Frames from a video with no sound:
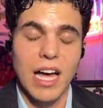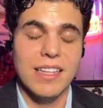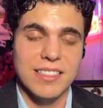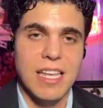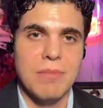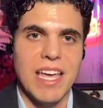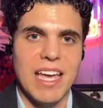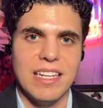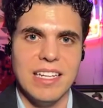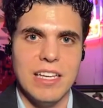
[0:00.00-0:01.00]
not the same
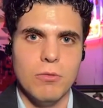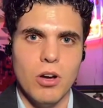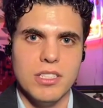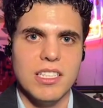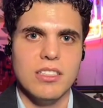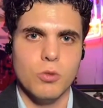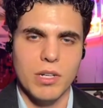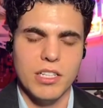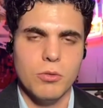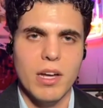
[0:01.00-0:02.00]
candidate he was in
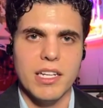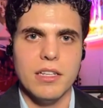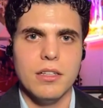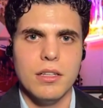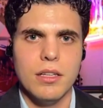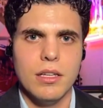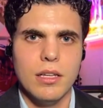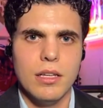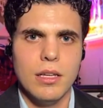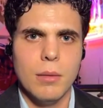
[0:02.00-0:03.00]
2020.
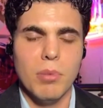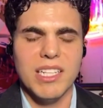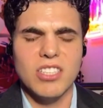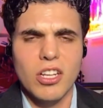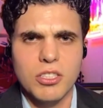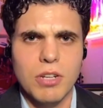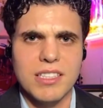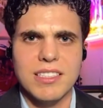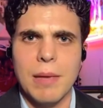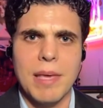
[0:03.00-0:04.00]
But he's also
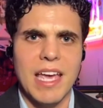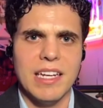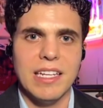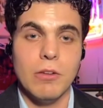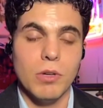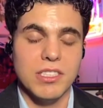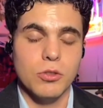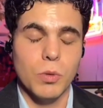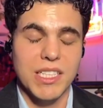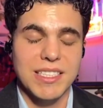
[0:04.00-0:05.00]
not the same candidate he was
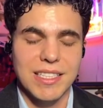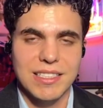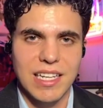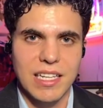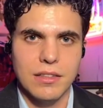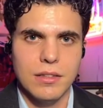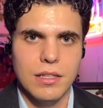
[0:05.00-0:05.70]
in 2016.